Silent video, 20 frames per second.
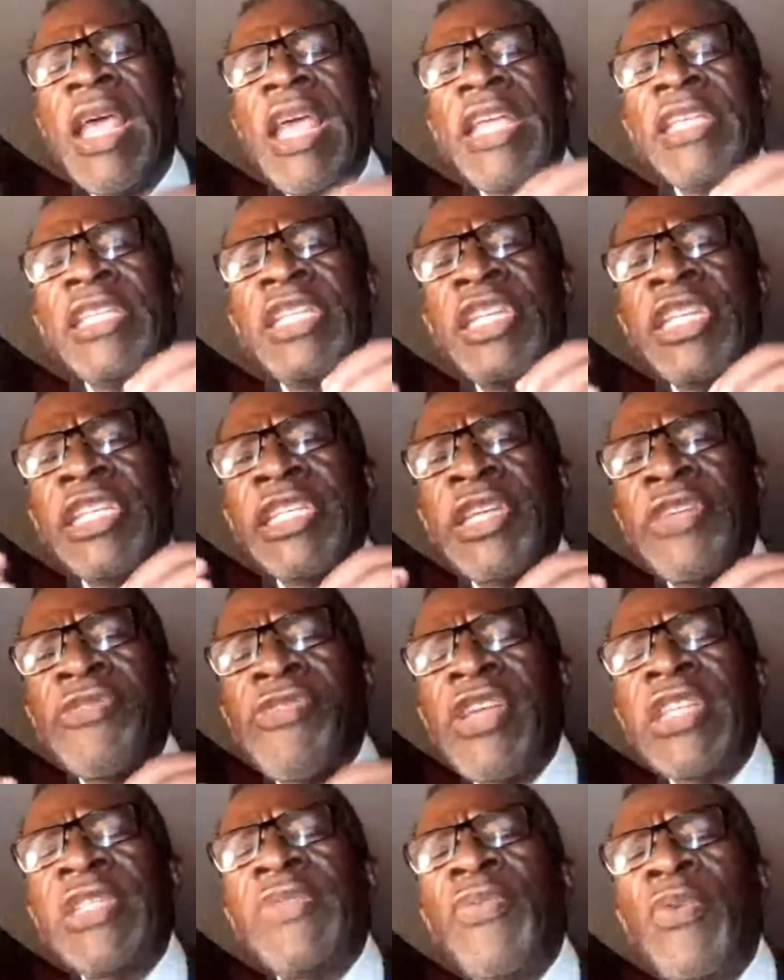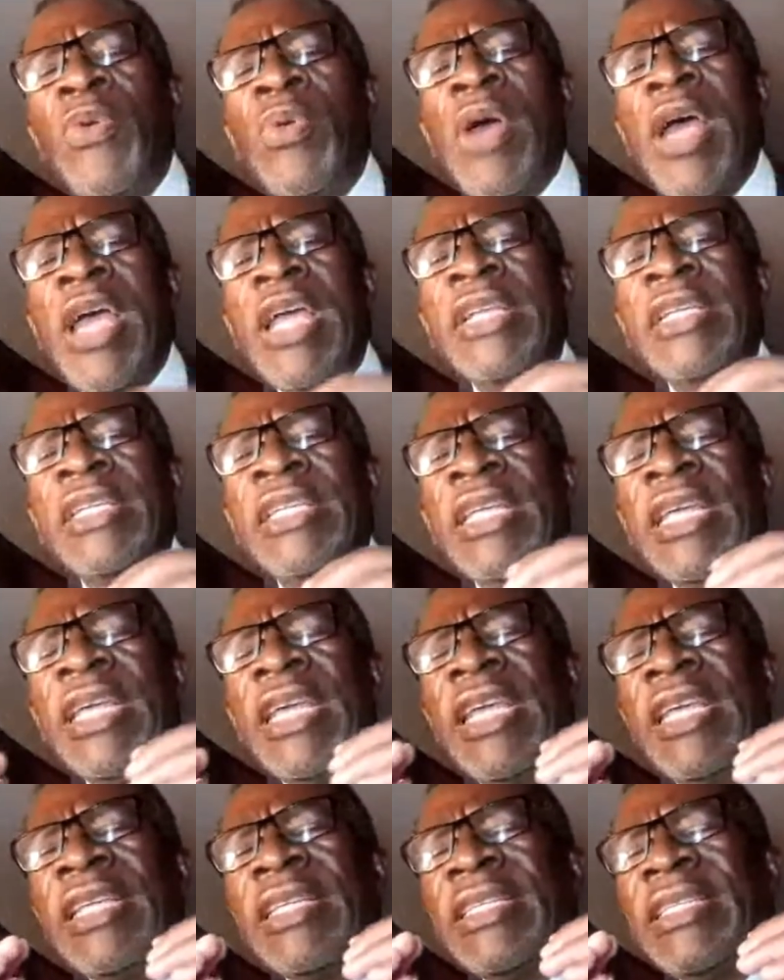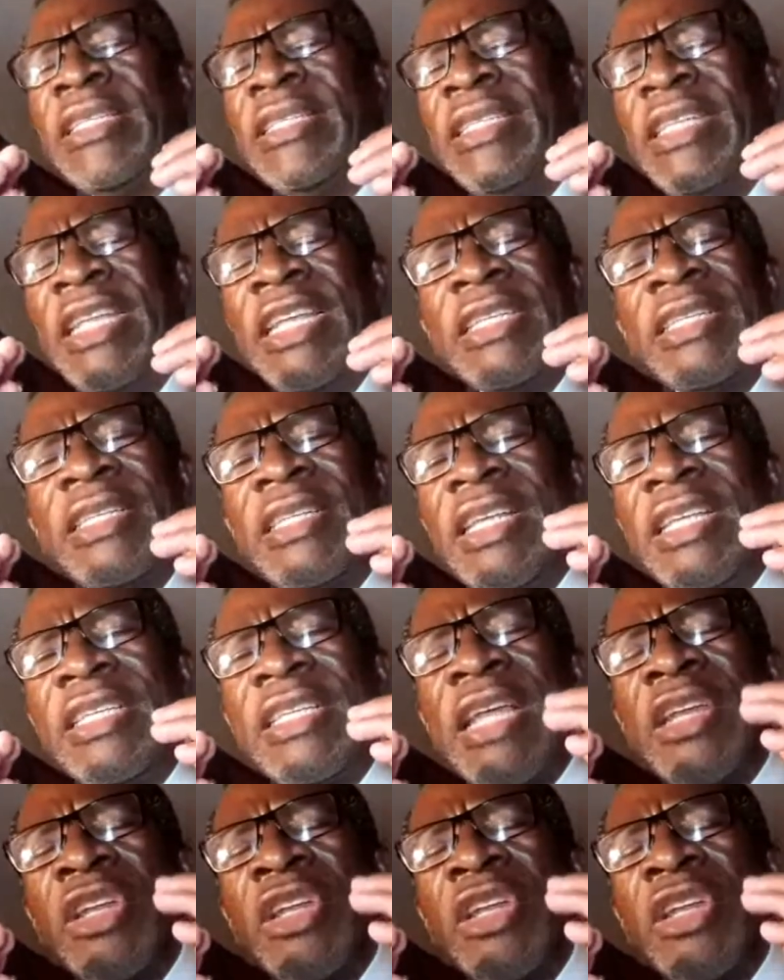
It's disgraceful and it's